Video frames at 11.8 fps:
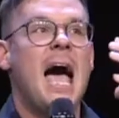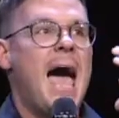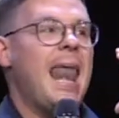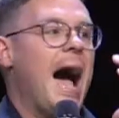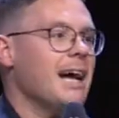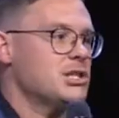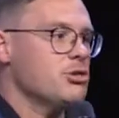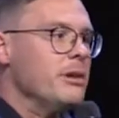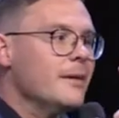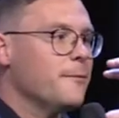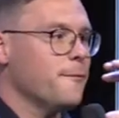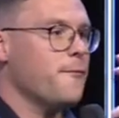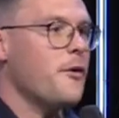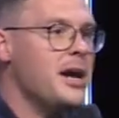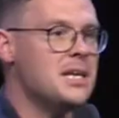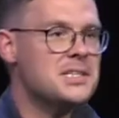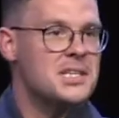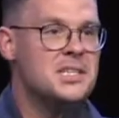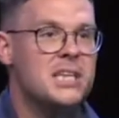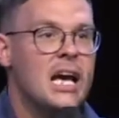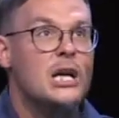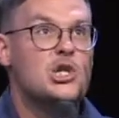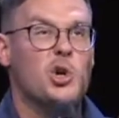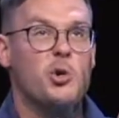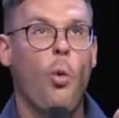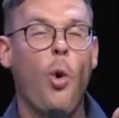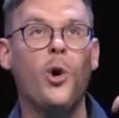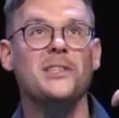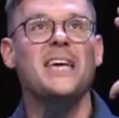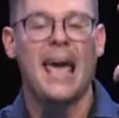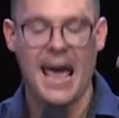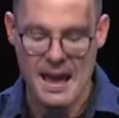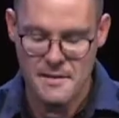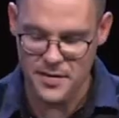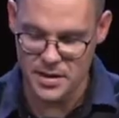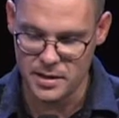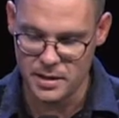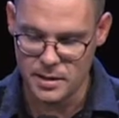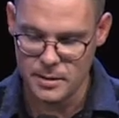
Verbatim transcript: and uttering phrases towards heaven